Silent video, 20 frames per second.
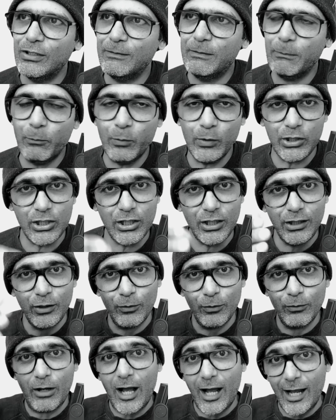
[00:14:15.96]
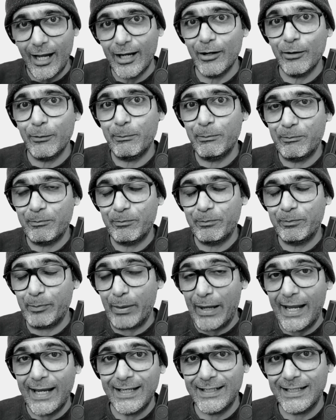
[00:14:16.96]
which are your higher
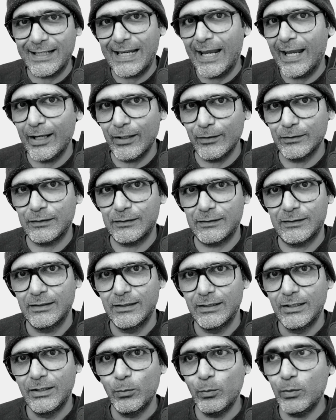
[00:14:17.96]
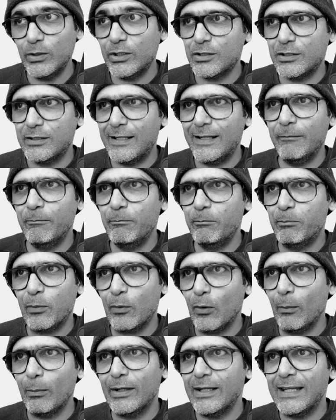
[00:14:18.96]
paid accounts, which then
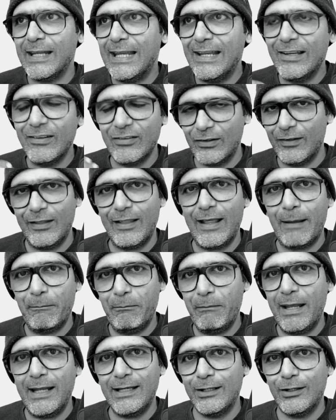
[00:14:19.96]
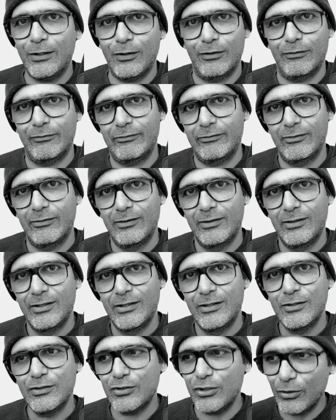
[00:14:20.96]
probably isn't that many of.
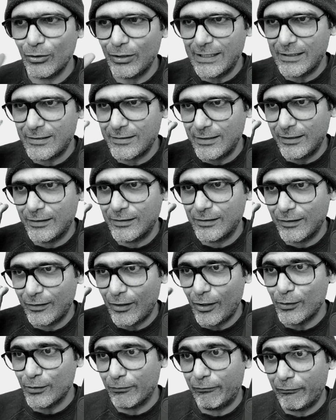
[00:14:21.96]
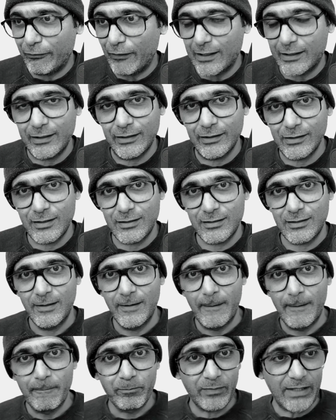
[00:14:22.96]
So you're listening to those fuckers,
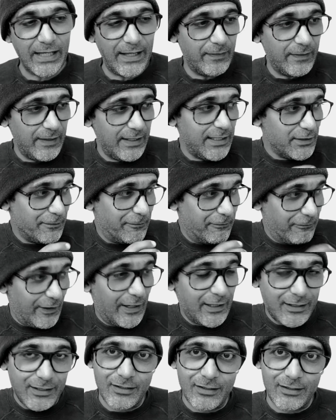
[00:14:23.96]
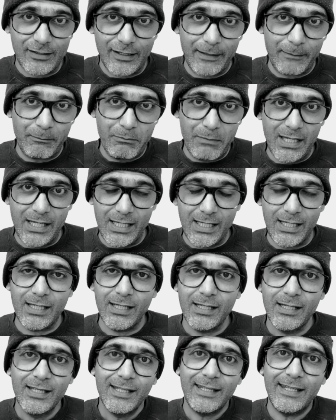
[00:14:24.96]
and these fuckers like
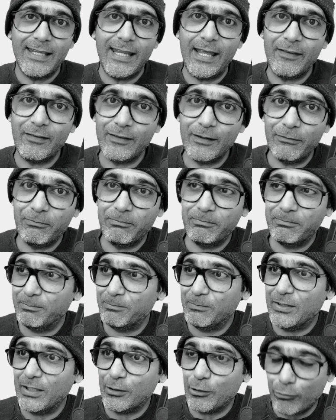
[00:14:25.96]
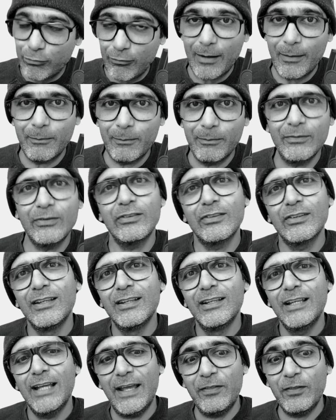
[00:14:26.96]
me get the crumbs
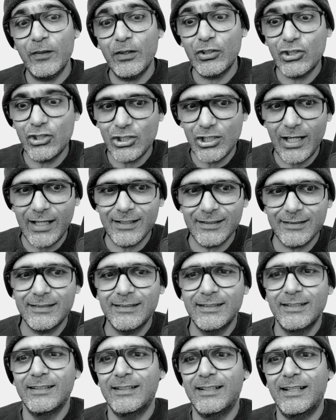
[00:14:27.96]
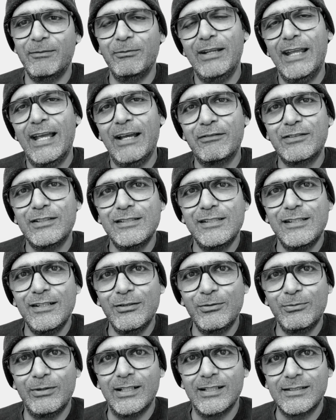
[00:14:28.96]
and the shit that we have to
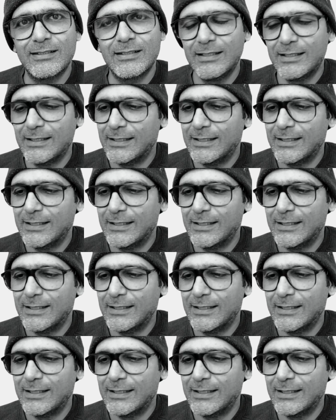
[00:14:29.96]
deal with.